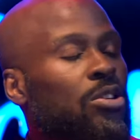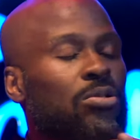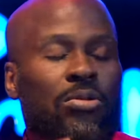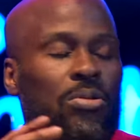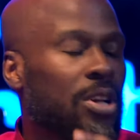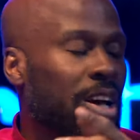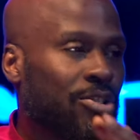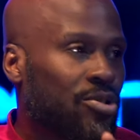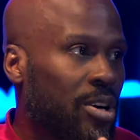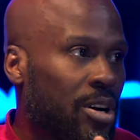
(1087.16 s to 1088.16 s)
She was doing a lot
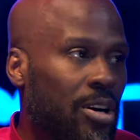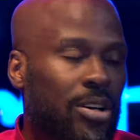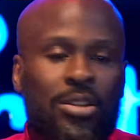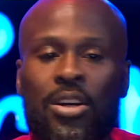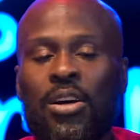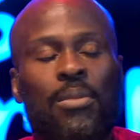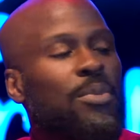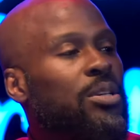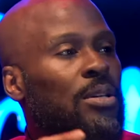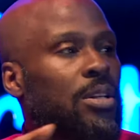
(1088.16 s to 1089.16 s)
of drugs,
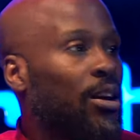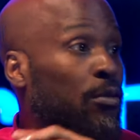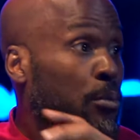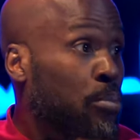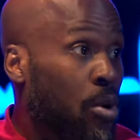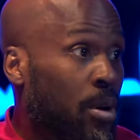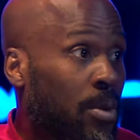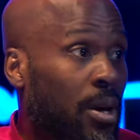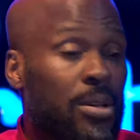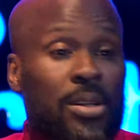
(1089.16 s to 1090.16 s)
missing a lot of
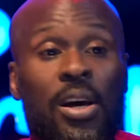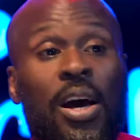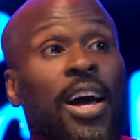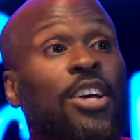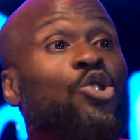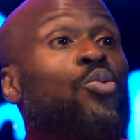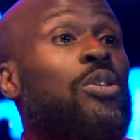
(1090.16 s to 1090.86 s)
appointments, and she